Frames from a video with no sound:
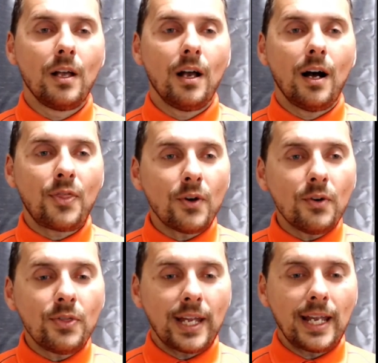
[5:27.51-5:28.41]
A third
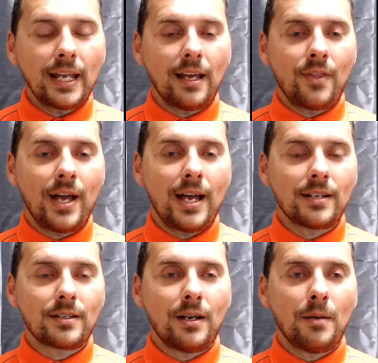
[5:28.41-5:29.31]
thing
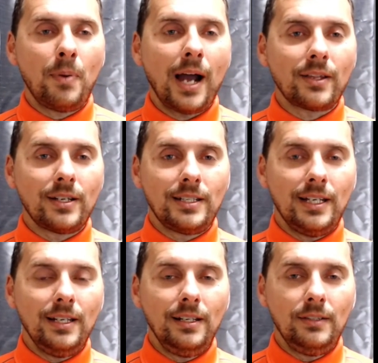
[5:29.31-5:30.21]
that Pilate did